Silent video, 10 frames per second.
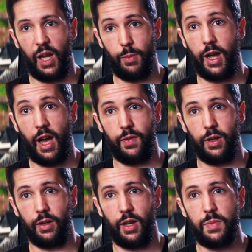am I
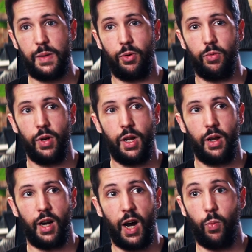having? And people
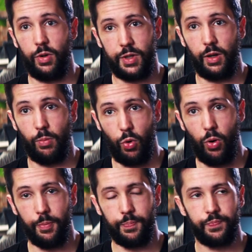are wanting
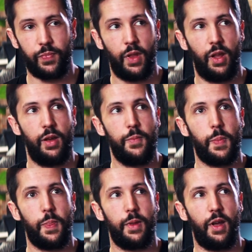more.
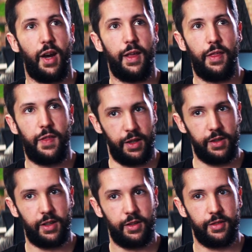I
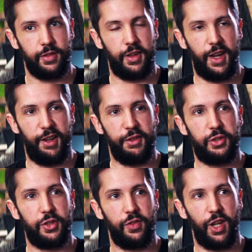think, and
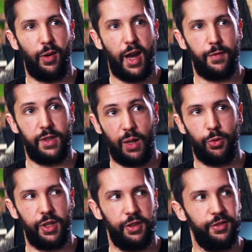I have
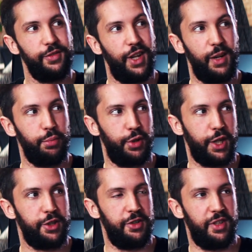dabbled in
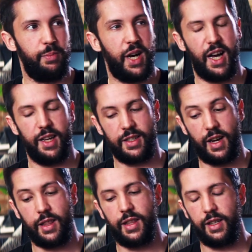predictions in the past,
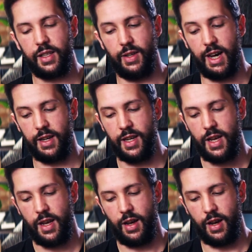I think that
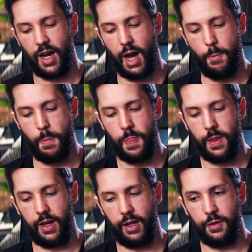
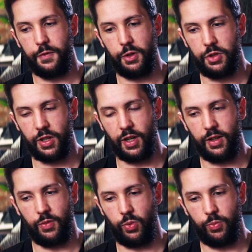in the
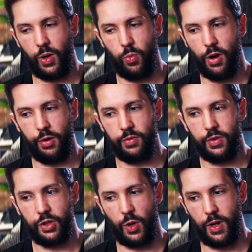future, we won't
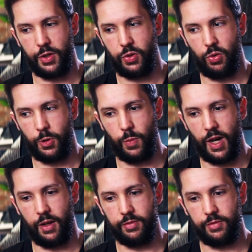so much talk
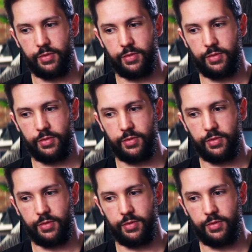about